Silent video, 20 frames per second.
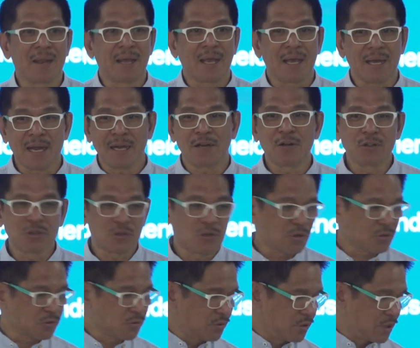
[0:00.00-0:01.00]
And I don't
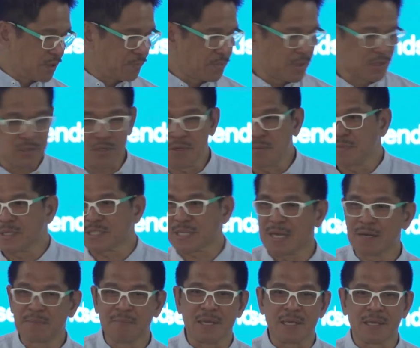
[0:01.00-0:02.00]
talk to the person
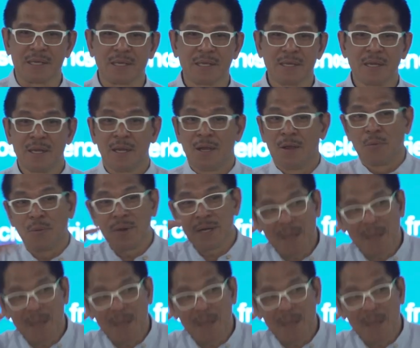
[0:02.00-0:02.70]
beside me. When